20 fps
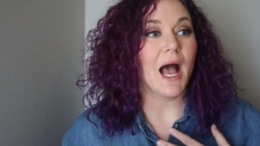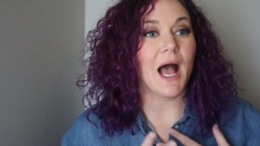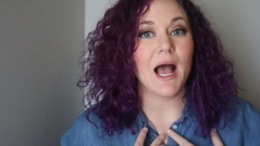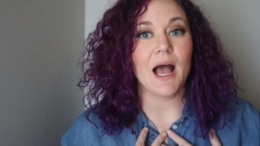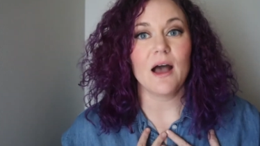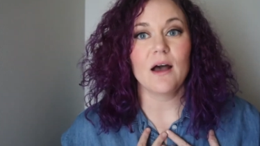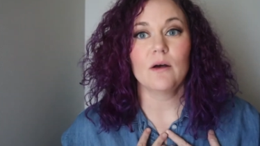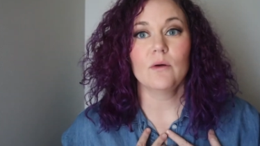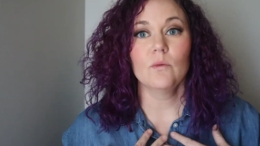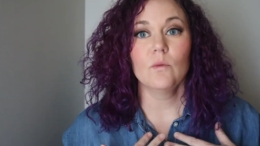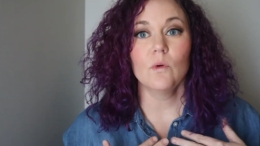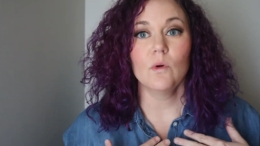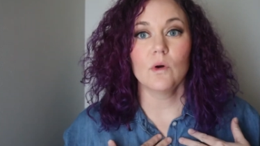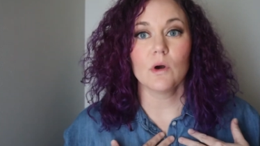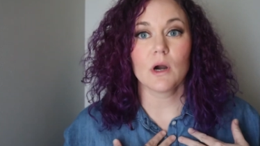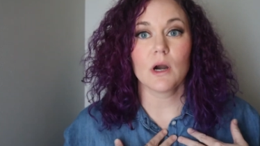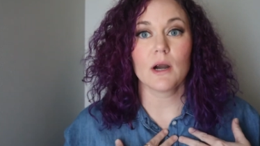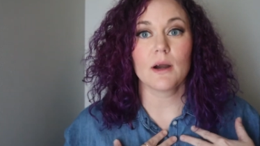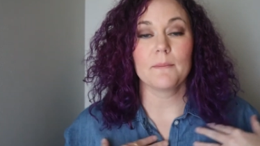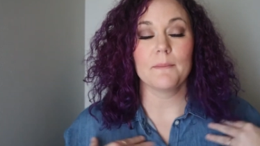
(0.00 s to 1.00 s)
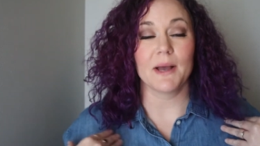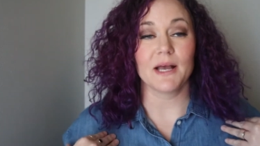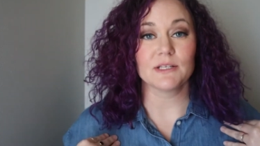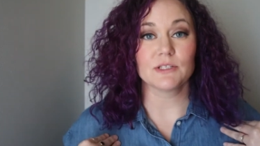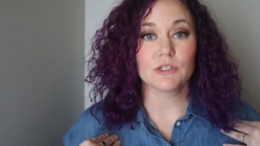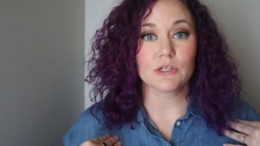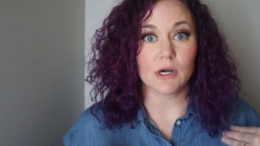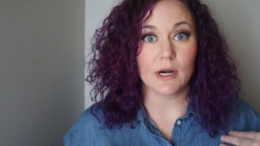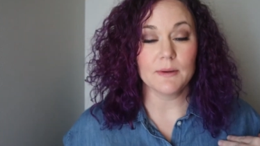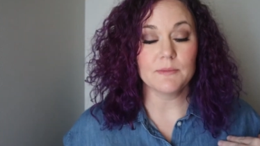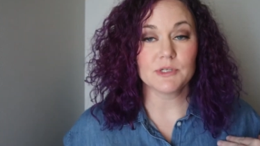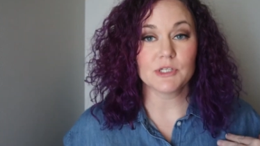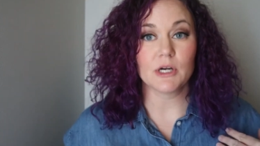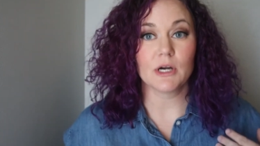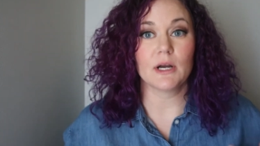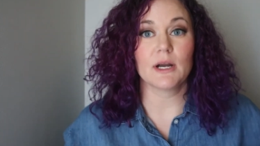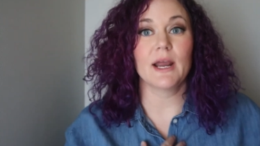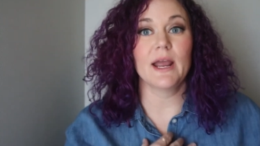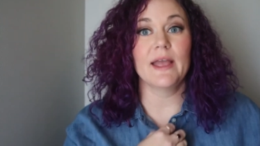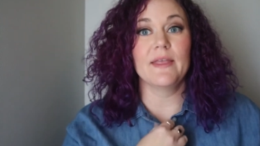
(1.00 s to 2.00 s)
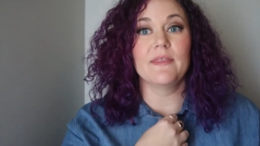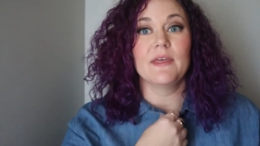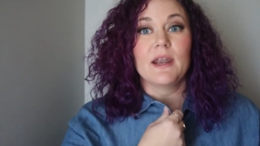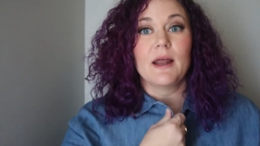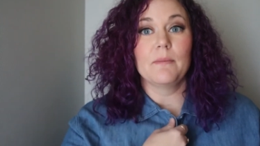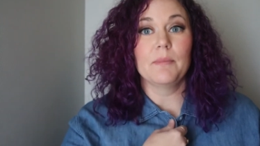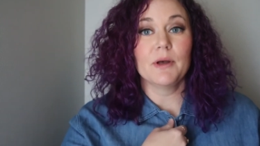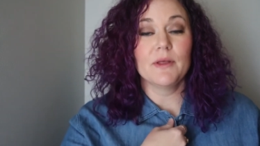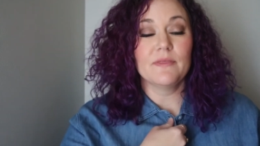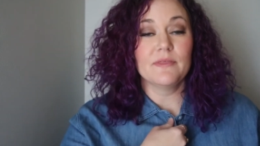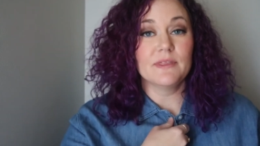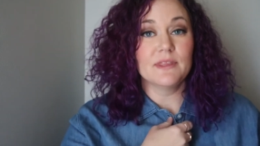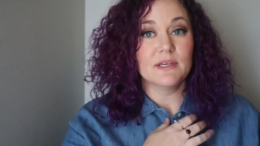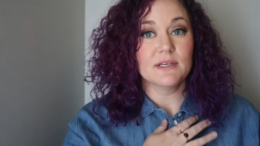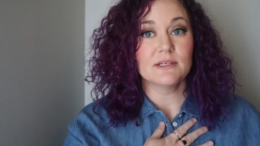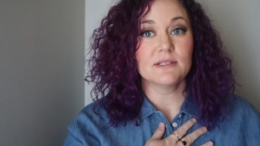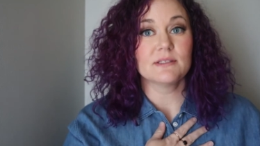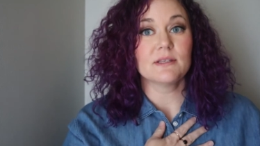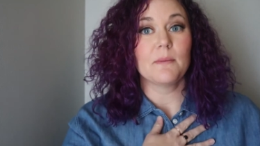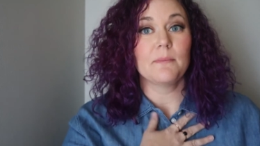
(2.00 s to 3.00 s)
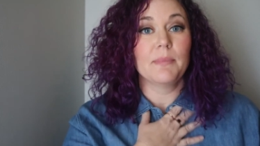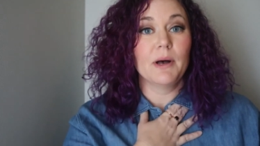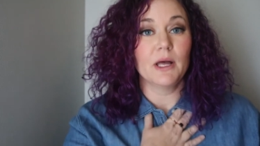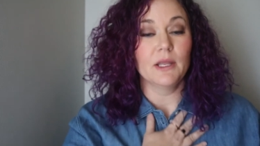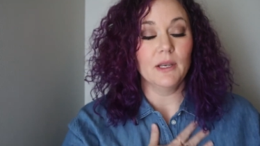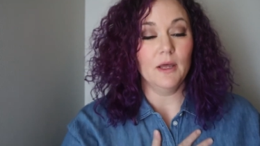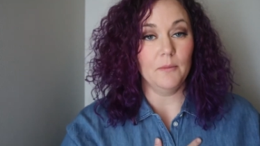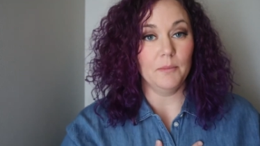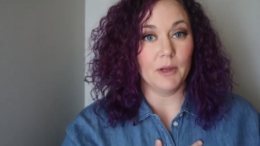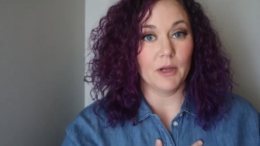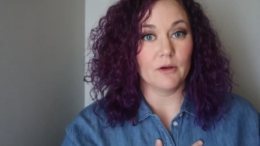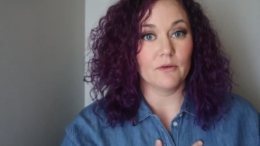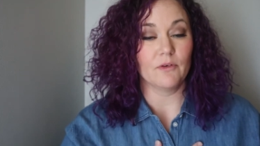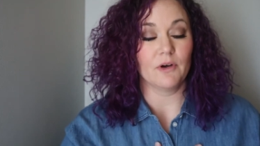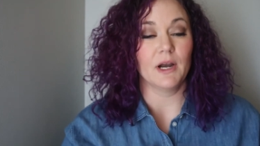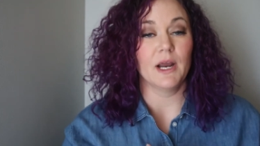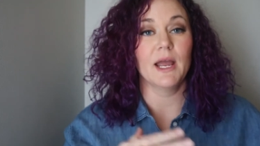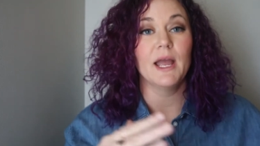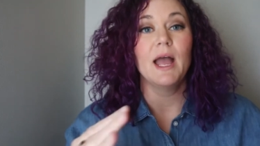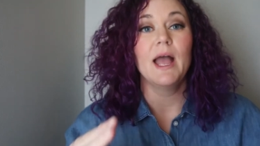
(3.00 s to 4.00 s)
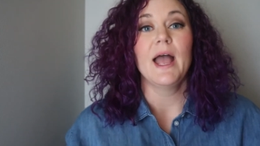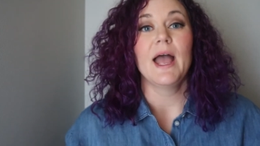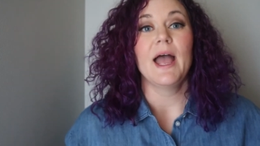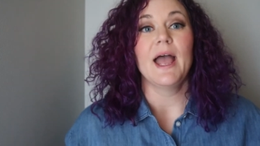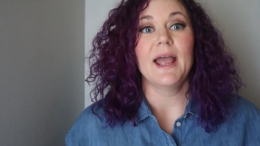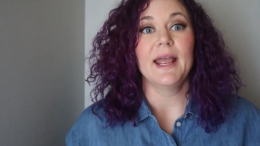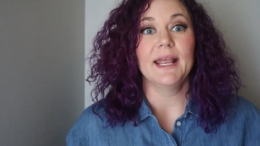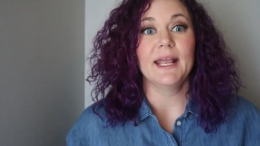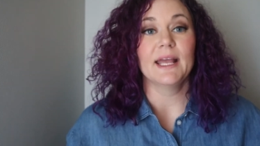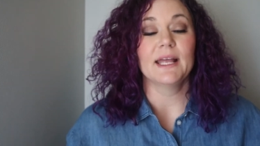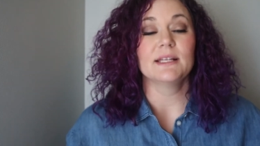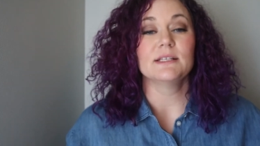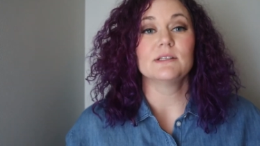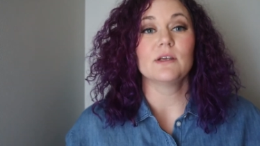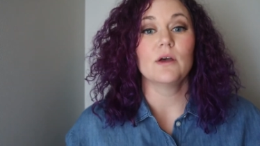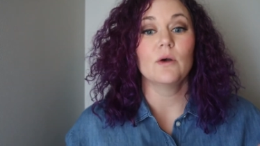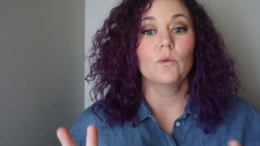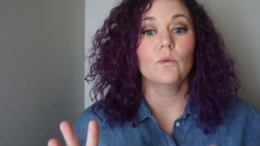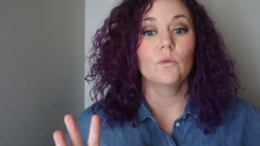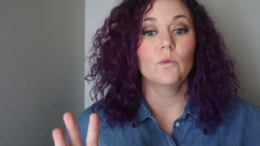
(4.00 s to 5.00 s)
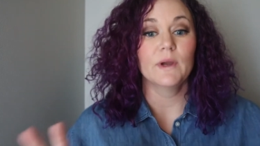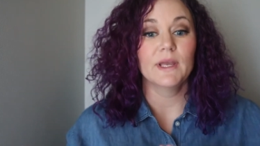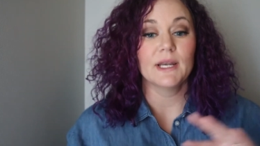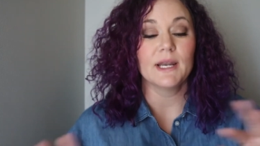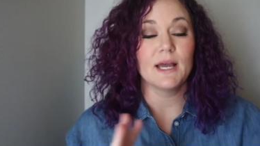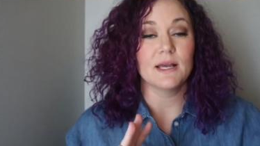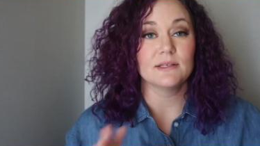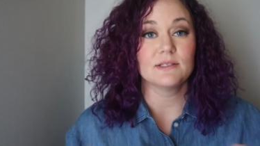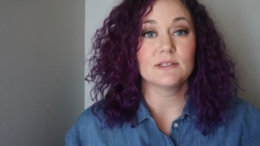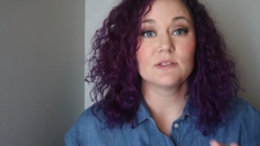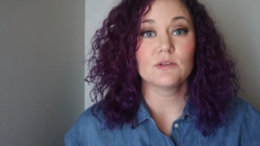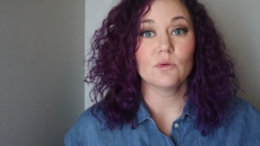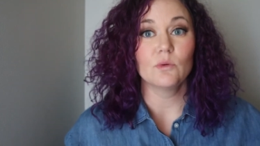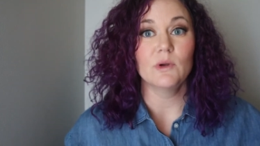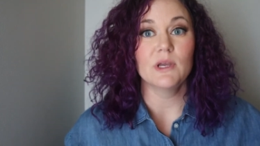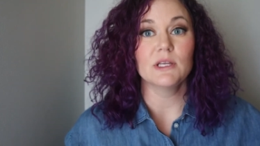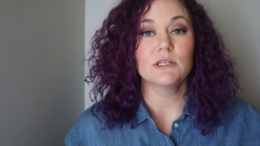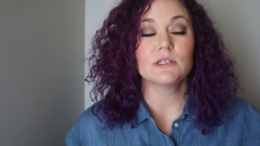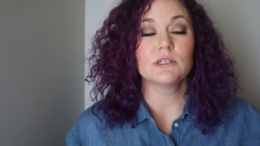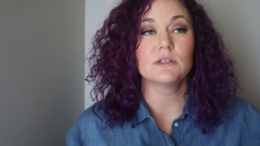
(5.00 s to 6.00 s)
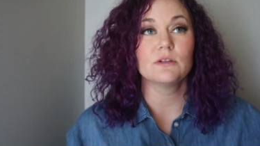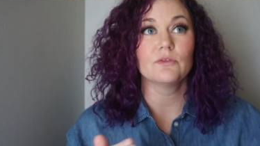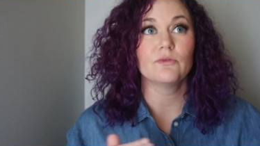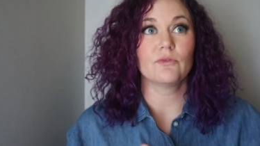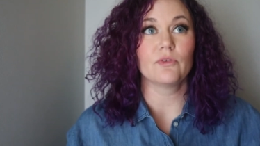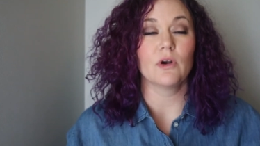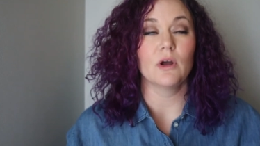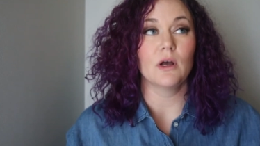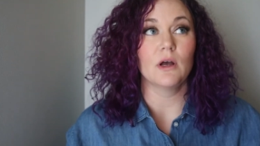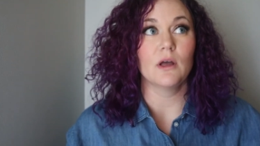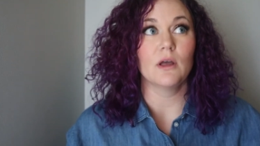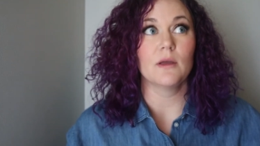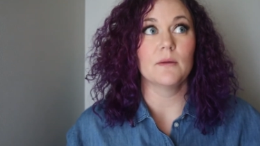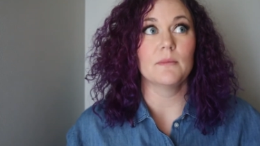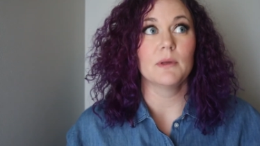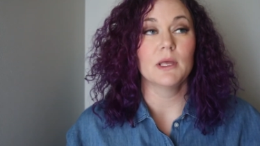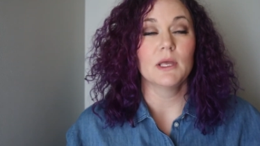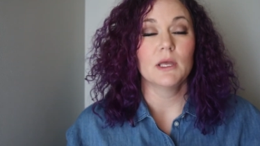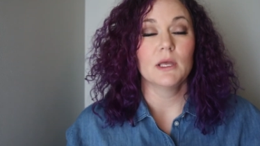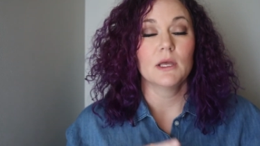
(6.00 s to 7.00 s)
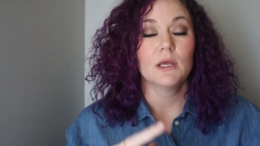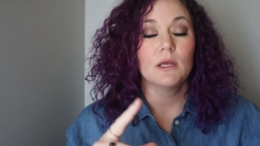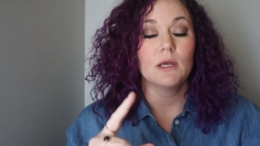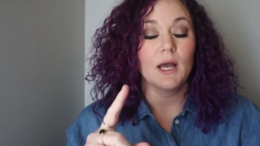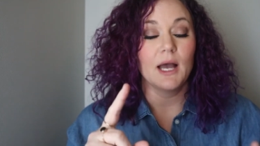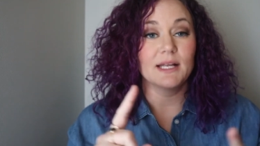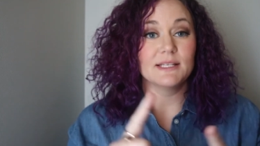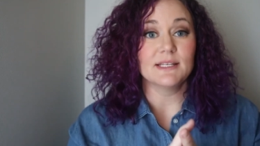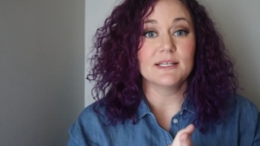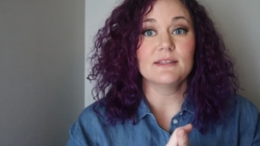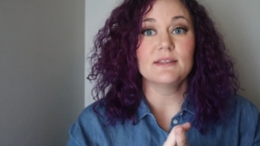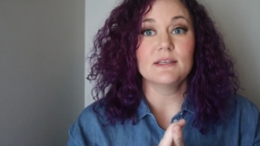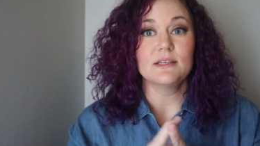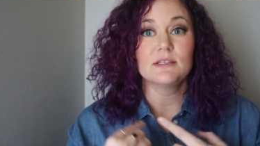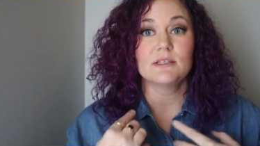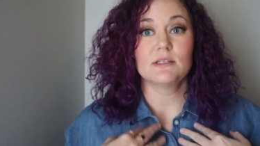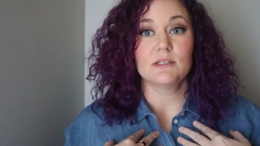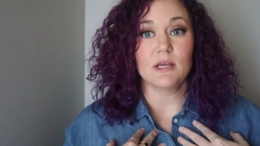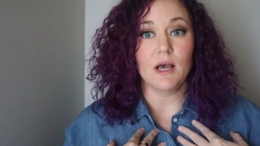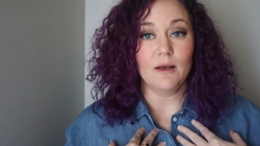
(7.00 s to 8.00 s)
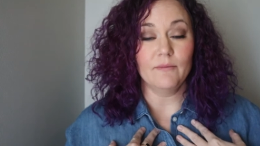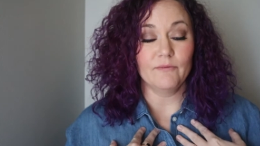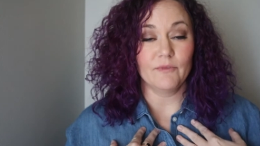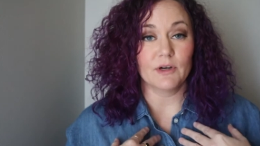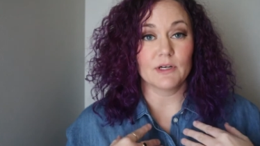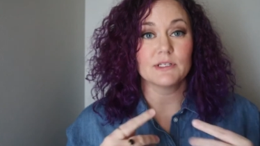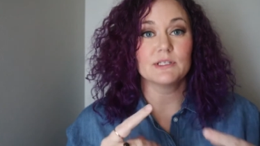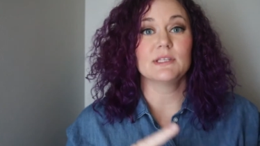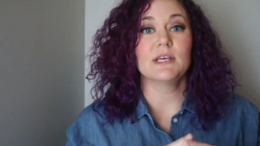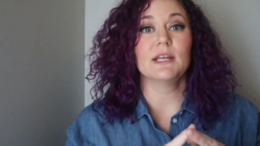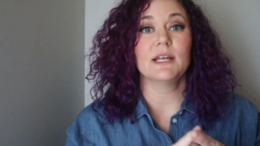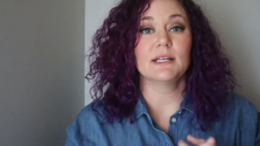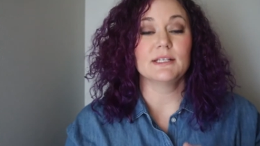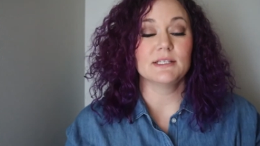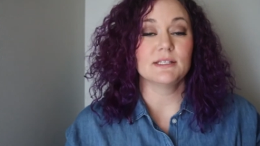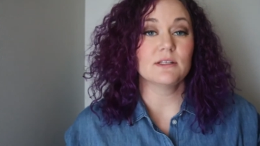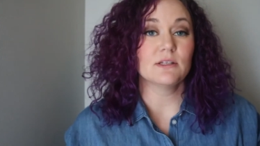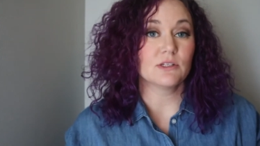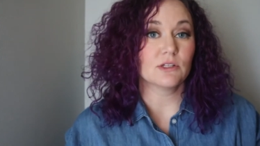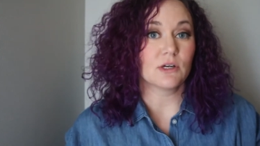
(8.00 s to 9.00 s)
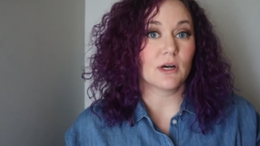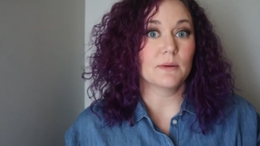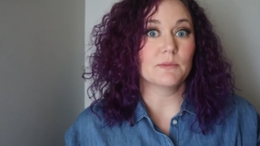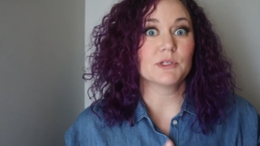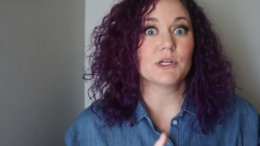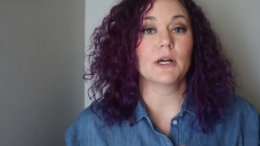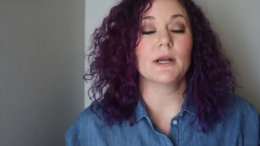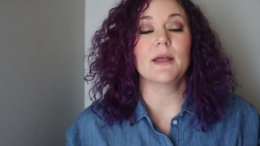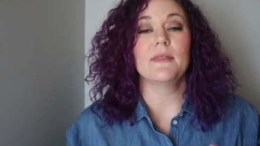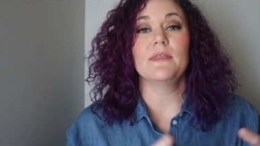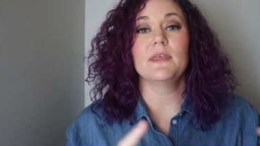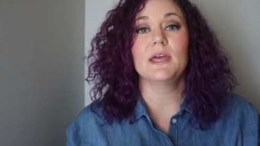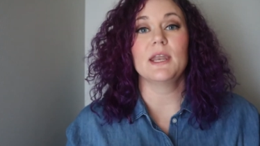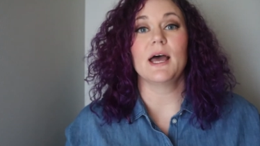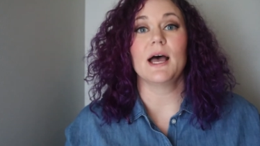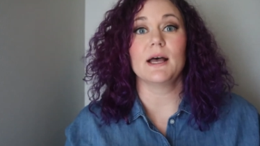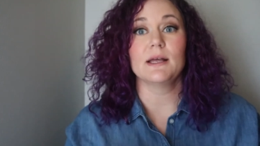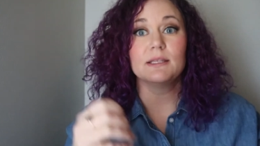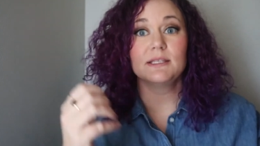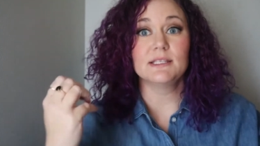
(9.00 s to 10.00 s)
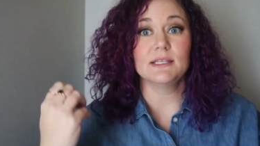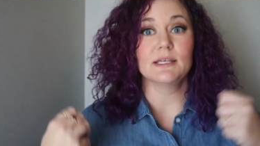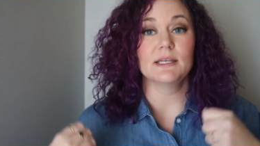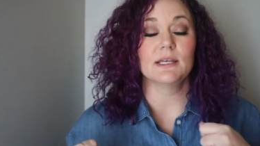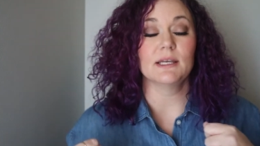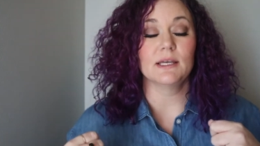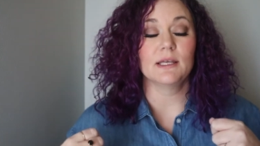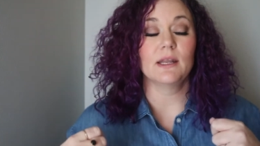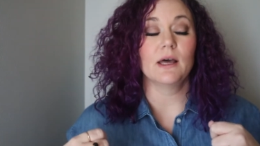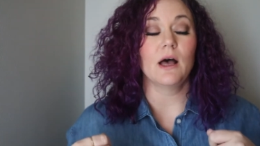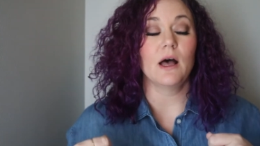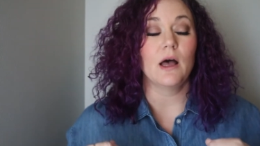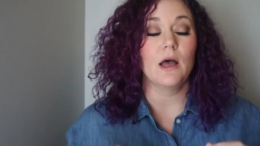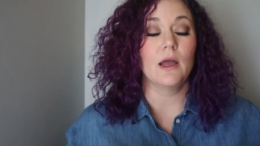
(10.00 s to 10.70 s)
I wore my striped shirt, and then I put this button up over it. And when I switched from, I did this top first, then I did the striped shirt, and then I did,